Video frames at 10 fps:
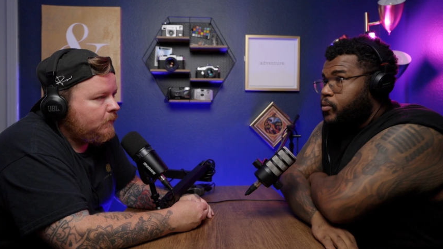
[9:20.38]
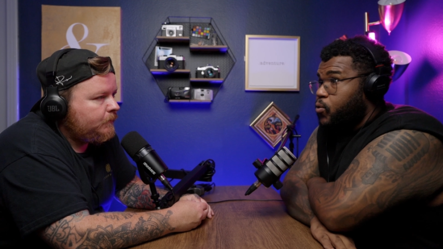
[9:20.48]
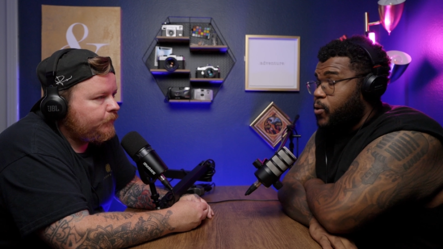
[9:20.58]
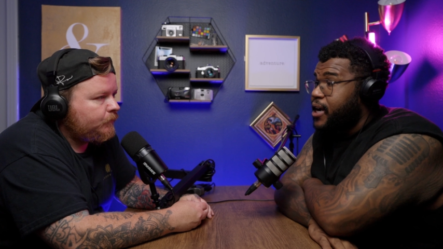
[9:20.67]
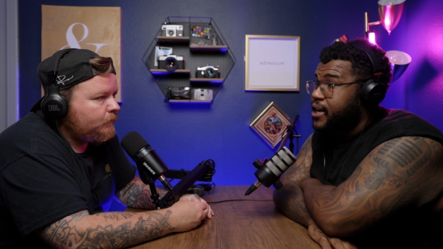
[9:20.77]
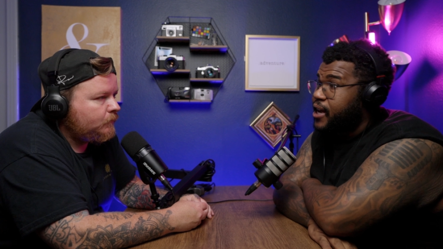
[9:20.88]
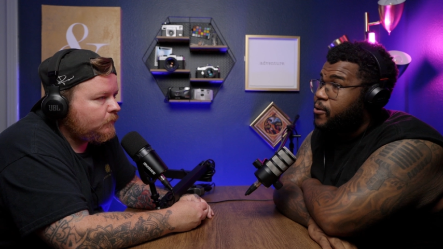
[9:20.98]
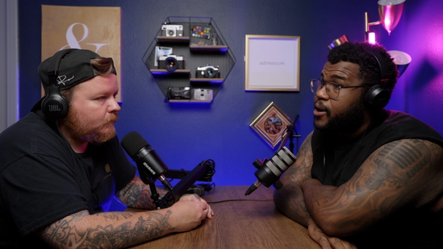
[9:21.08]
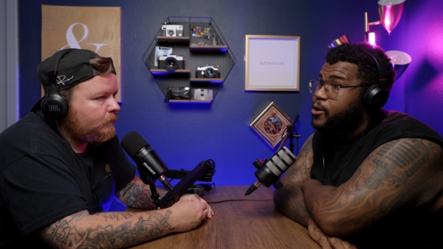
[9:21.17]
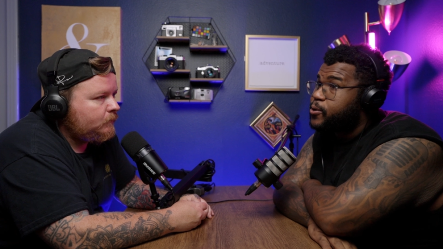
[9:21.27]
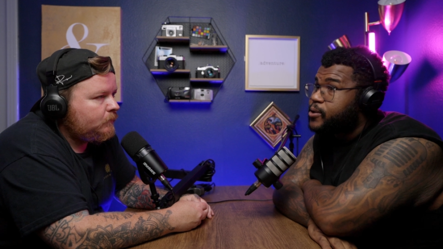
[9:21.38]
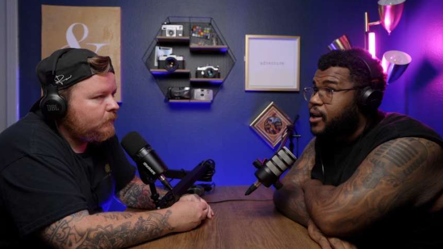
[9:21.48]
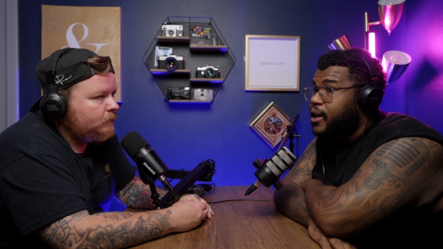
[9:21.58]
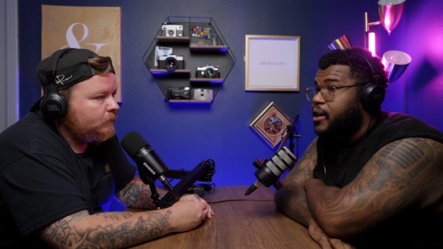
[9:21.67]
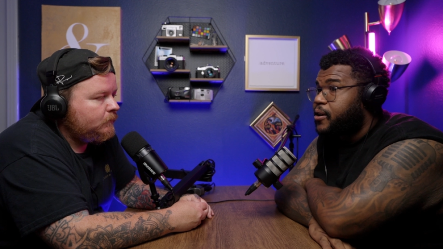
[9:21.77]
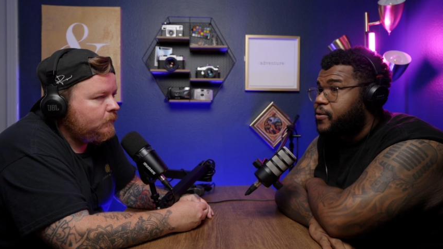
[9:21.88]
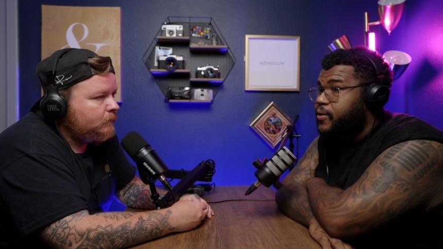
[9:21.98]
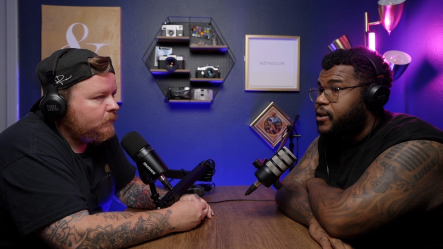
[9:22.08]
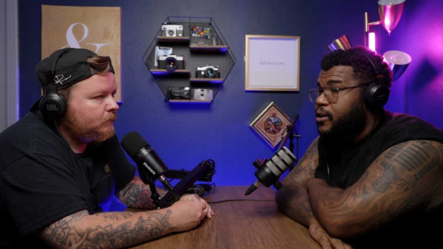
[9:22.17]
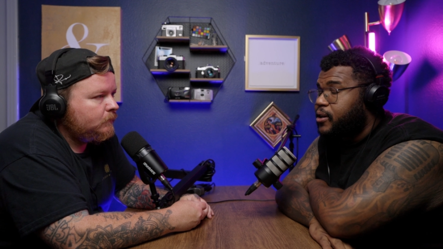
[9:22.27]
Speaker 1: right now I use a lot of
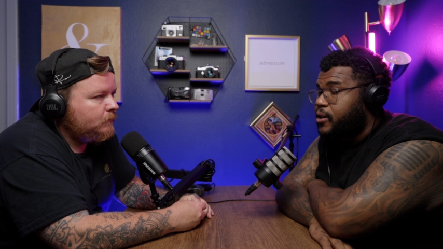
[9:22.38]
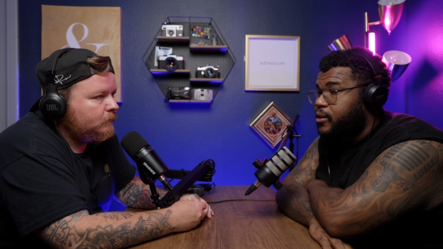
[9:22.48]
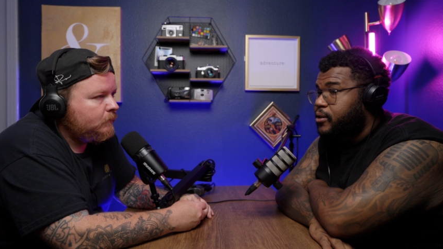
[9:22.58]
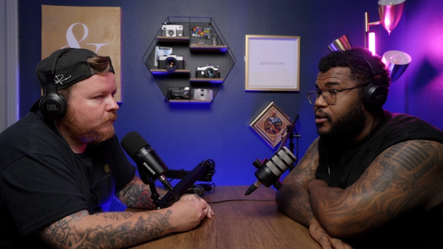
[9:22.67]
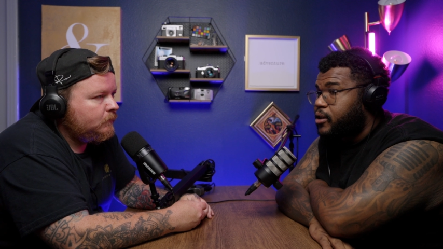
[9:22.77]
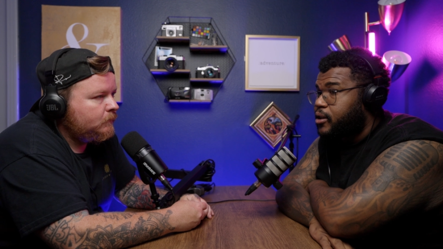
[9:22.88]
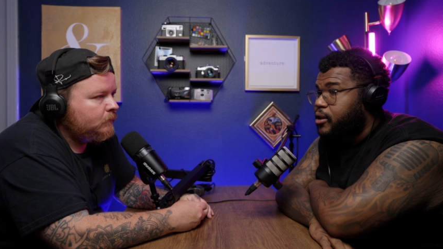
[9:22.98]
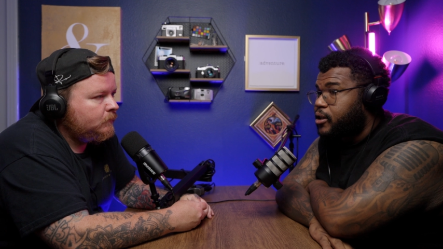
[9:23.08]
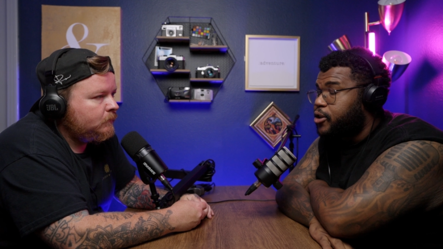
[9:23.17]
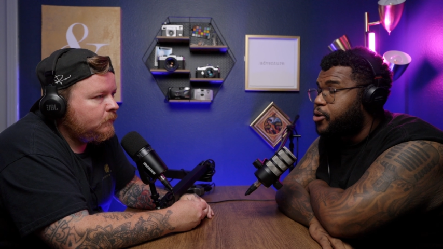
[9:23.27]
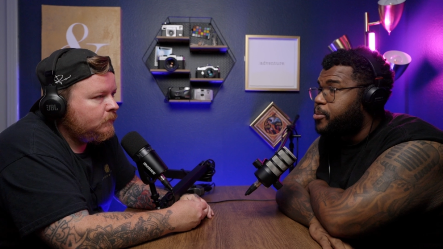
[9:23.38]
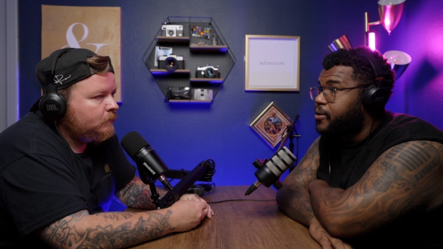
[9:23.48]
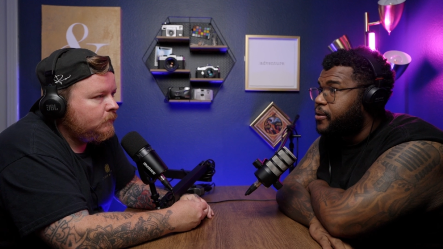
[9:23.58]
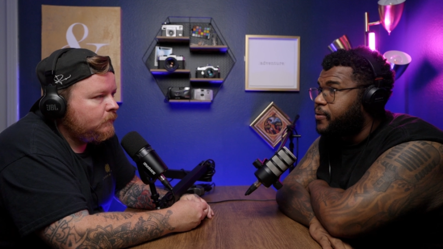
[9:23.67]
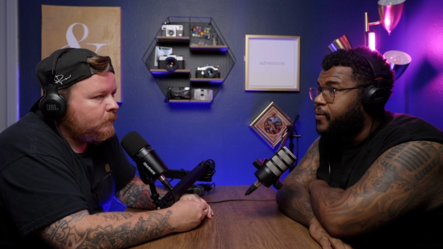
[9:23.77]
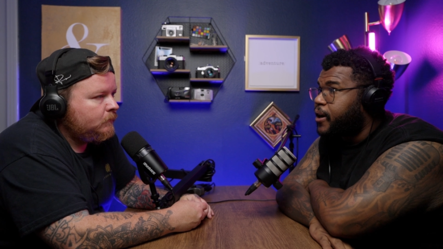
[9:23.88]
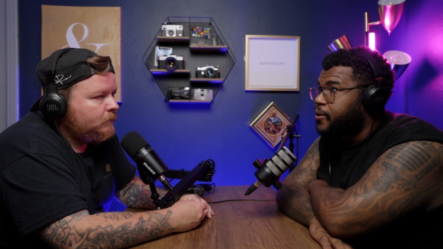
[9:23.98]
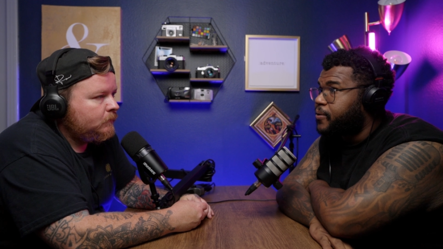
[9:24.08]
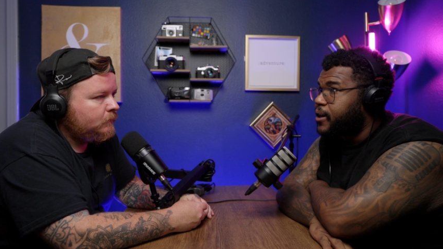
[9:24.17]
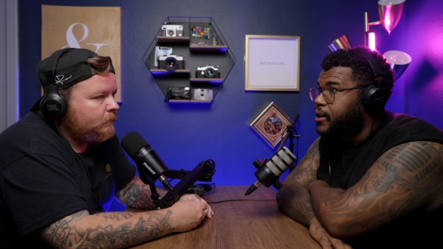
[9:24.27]
uh, Adobe
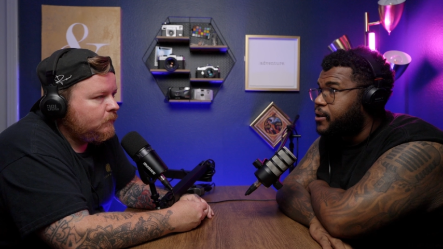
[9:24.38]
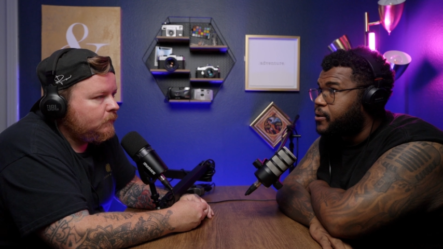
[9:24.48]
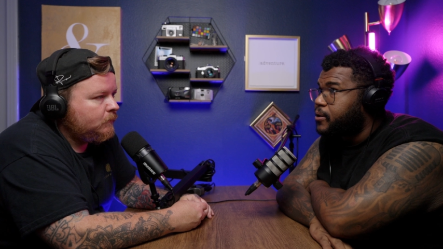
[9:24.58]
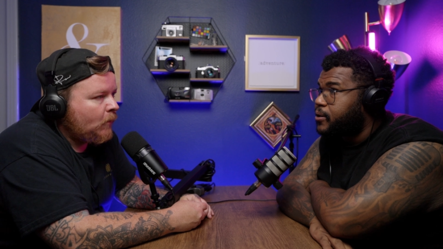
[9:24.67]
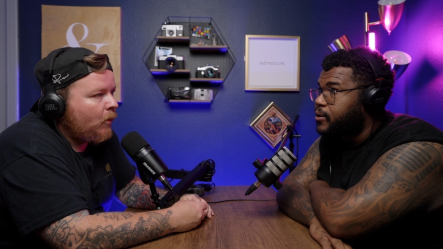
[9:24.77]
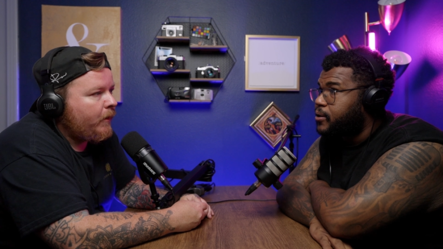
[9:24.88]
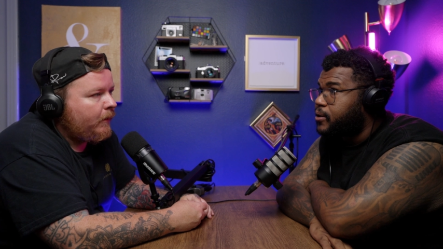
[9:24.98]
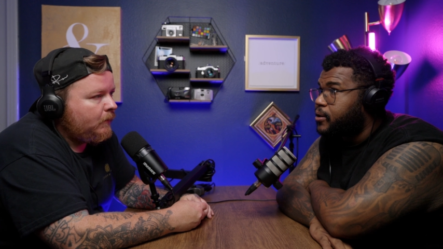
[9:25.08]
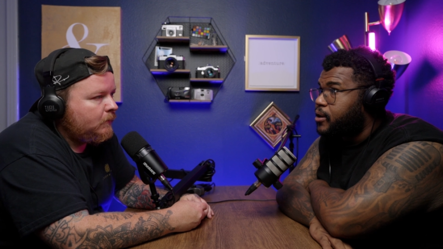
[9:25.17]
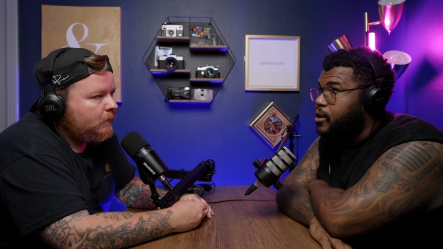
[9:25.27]
Firefly. Okay.